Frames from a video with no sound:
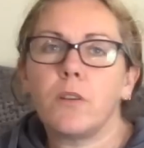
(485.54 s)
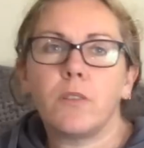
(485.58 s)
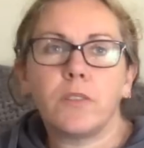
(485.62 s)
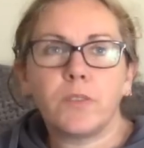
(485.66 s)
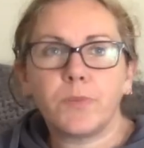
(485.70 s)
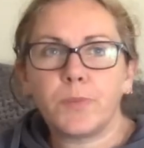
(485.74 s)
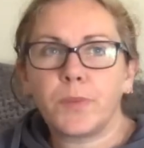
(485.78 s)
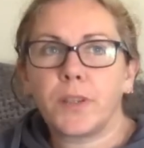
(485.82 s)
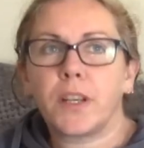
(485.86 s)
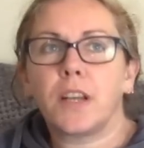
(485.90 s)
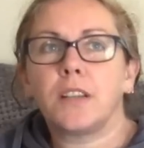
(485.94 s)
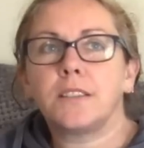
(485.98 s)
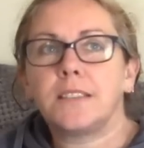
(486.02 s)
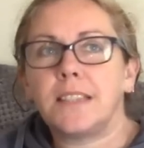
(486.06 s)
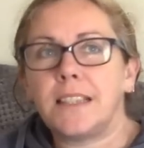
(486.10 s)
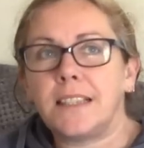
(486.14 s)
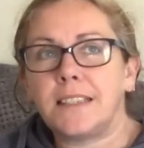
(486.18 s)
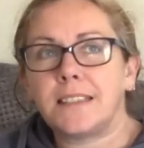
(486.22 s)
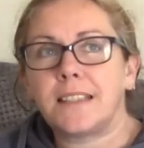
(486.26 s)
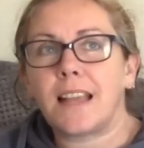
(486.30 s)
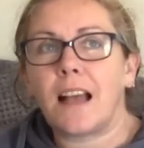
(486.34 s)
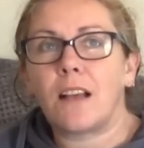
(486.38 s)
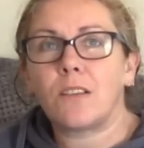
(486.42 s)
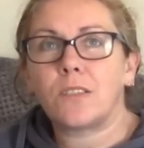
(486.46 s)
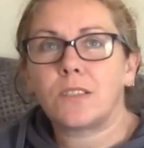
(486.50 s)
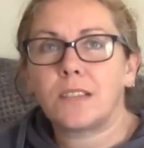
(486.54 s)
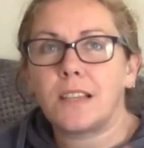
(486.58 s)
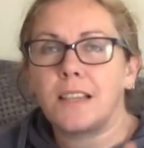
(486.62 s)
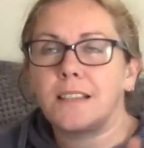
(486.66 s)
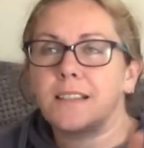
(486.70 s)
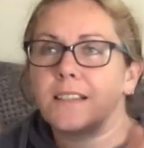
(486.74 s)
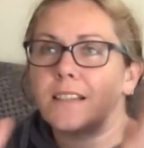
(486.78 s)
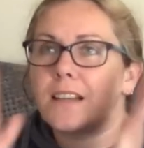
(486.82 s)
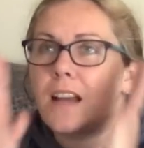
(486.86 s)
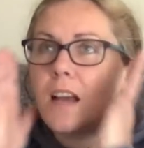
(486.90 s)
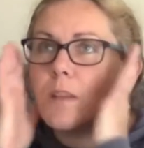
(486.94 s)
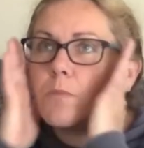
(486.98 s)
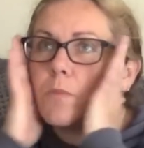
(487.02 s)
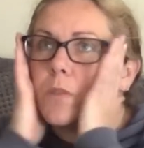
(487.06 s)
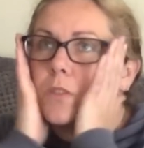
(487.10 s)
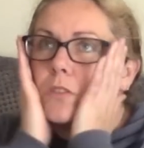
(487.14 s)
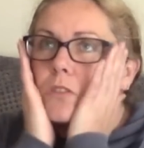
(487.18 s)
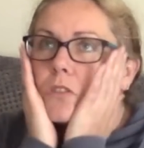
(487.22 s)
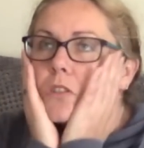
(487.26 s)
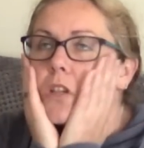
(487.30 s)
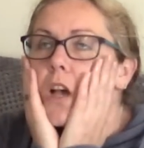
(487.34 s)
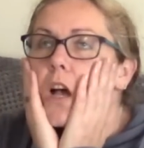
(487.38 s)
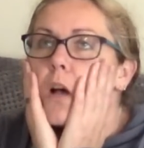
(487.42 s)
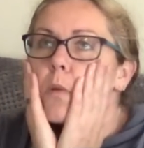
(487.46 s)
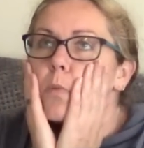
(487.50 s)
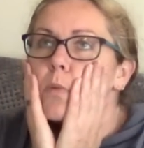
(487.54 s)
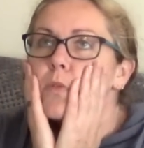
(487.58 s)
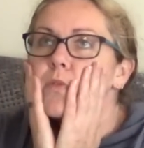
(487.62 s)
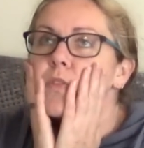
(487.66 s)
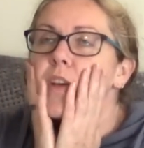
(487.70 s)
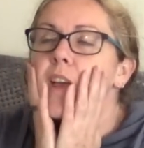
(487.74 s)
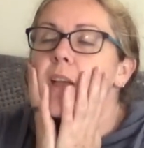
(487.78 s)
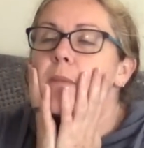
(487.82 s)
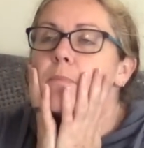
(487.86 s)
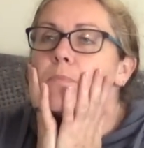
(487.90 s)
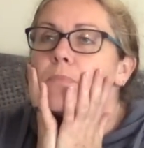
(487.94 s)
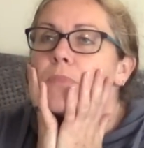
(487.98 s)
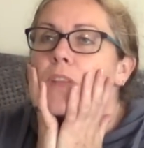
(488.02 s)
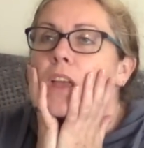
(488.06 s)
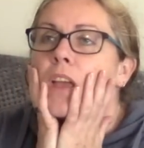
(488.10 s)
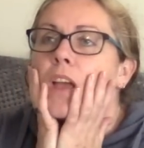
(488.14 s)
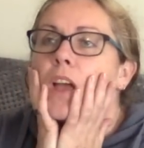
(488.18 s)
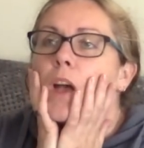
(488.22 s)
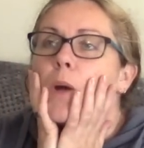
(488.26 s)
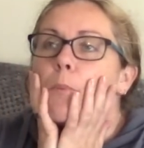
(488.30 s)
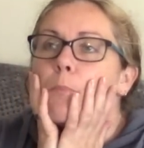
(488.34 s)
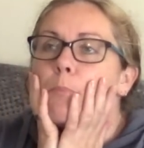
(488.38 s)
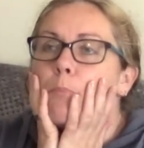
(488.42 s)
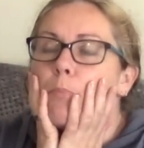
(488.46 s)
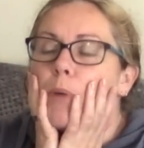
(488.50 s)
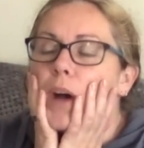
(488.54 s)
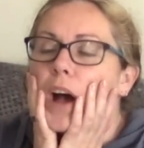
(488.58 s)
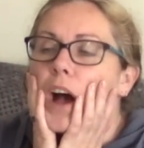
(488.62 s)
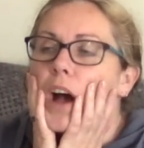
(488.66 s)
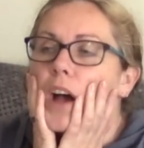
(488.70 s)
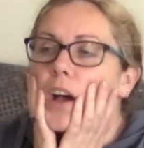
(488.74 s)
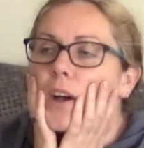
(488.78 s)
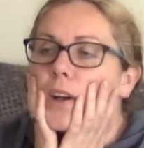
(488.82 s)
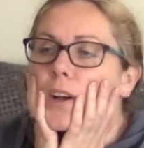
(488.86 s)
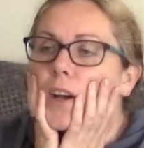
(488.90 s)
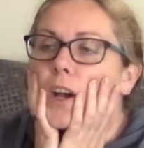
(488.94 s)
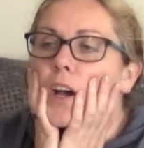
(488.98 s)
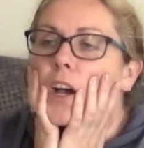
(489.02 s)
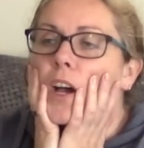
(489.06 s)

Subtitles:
if it's because he's downstairs and I'm on top of him, but